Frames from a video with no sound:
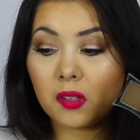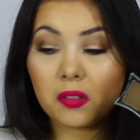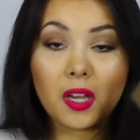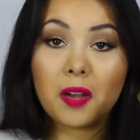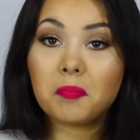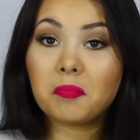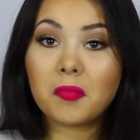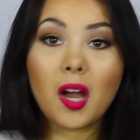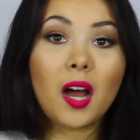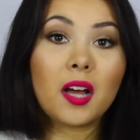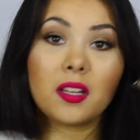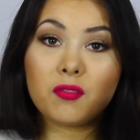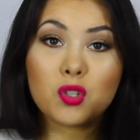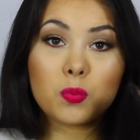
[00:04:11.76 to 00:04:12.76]
yeah,
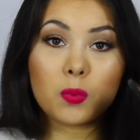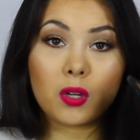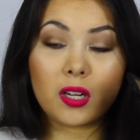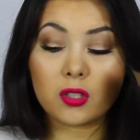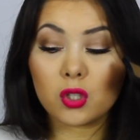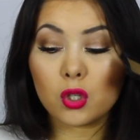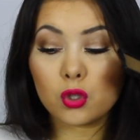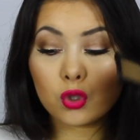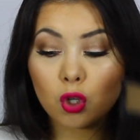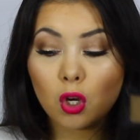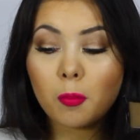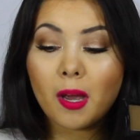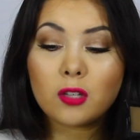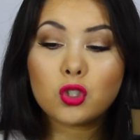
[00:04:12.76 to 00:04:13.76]
I love this product
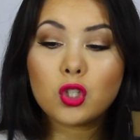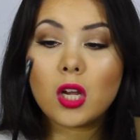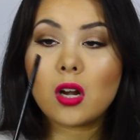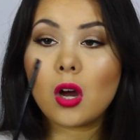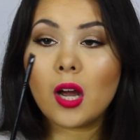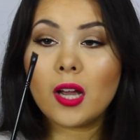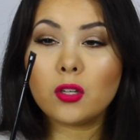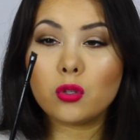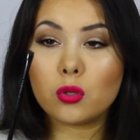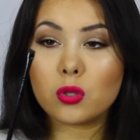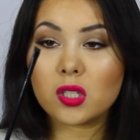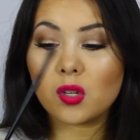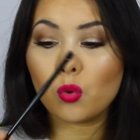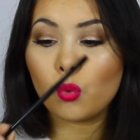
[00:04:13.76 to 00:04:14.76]
so much and I
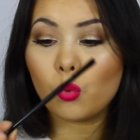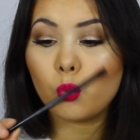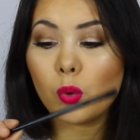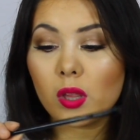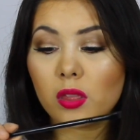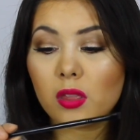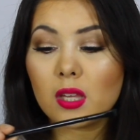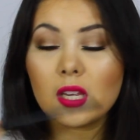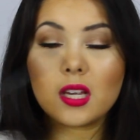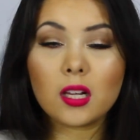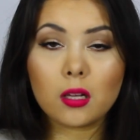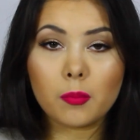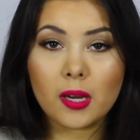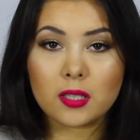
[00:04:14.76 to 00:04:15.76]
use it with the
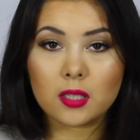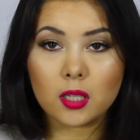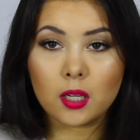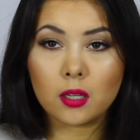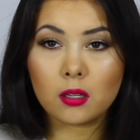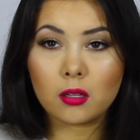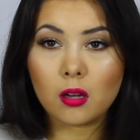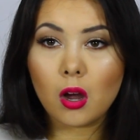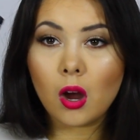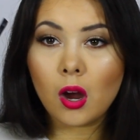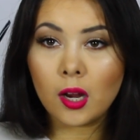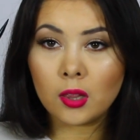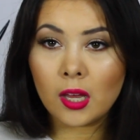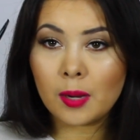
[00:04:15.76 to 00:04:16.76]
Illamasqua
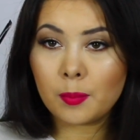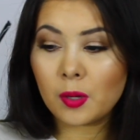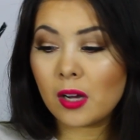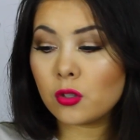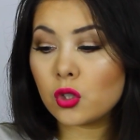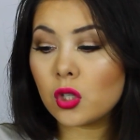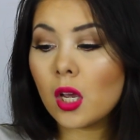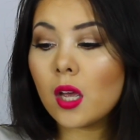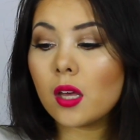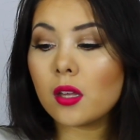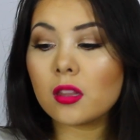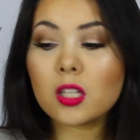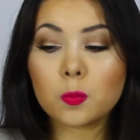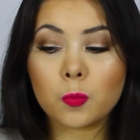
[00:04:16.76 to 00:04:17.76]
eyeliner brush.
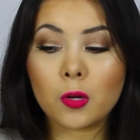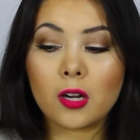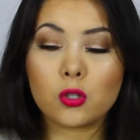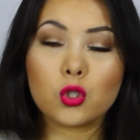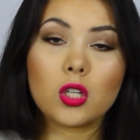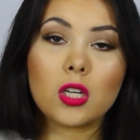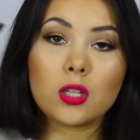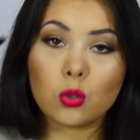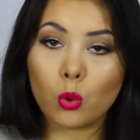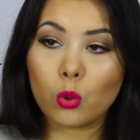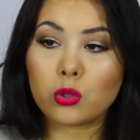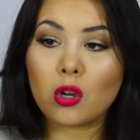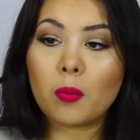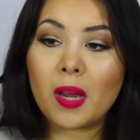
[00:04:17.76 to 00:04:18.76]
This brush is
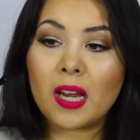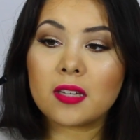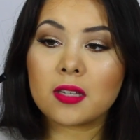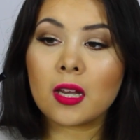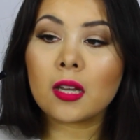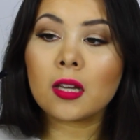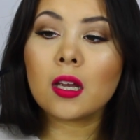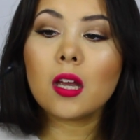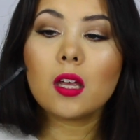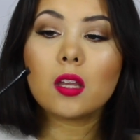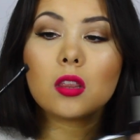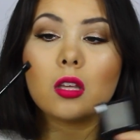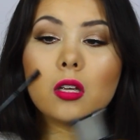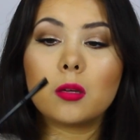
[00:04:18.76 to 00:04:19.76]
also amazing.
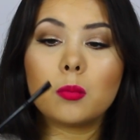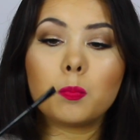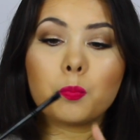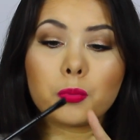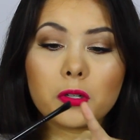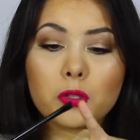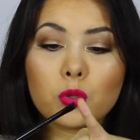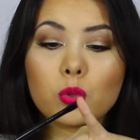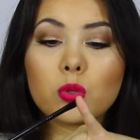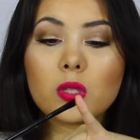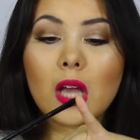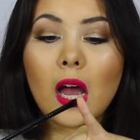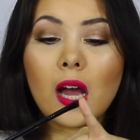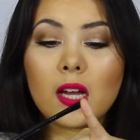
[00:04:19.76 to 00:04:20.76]
The
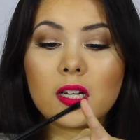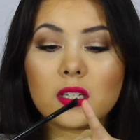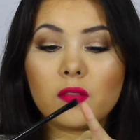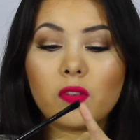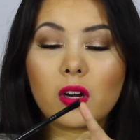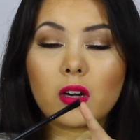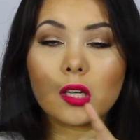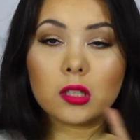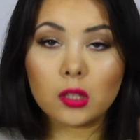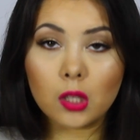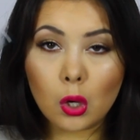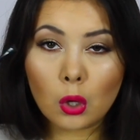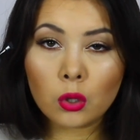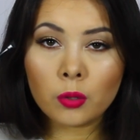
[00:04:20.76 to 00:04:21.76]
bristles aren't very
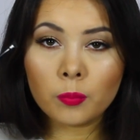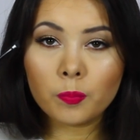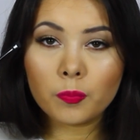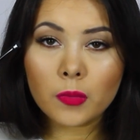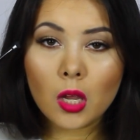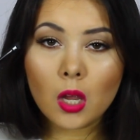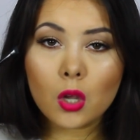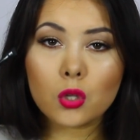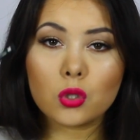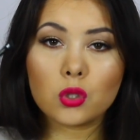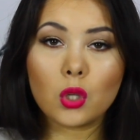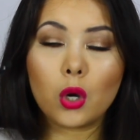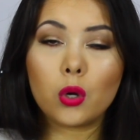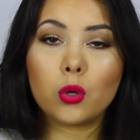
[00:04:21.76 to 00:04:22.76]
long,
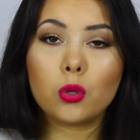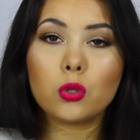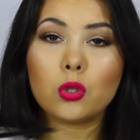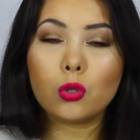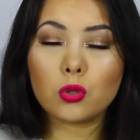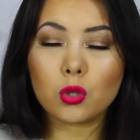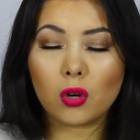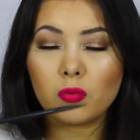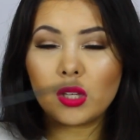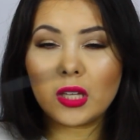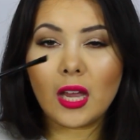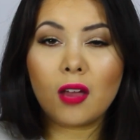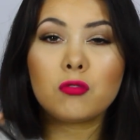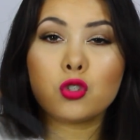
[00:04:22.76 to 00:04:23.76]
so you don't
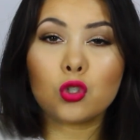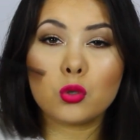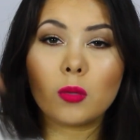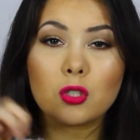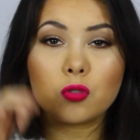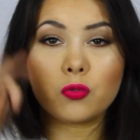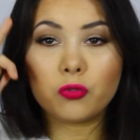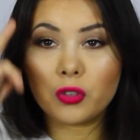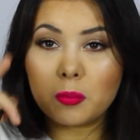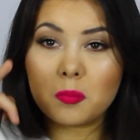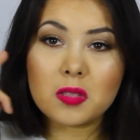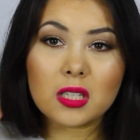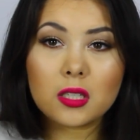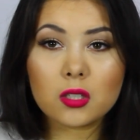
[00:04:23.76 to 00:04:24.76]
really have too much
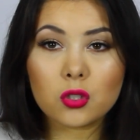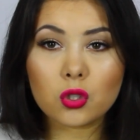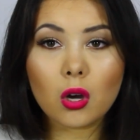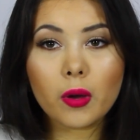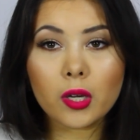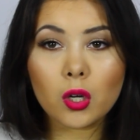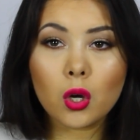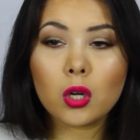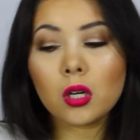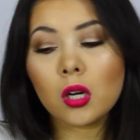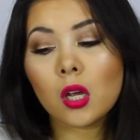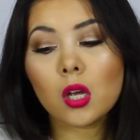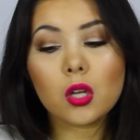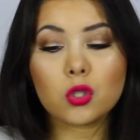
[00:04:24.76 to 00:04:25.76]
flimsiness going on.
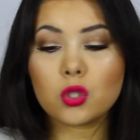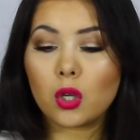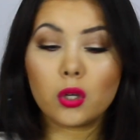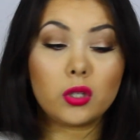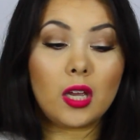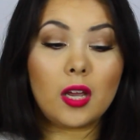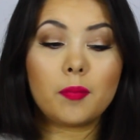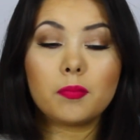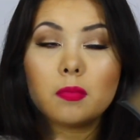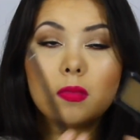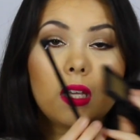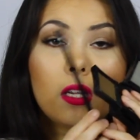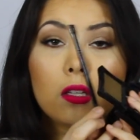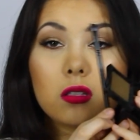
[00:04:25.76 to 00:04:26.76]
So yeah,
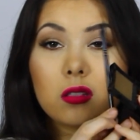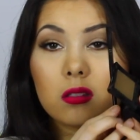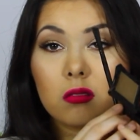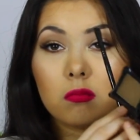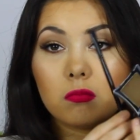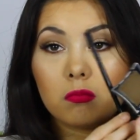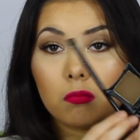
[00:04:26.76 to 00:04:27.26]
these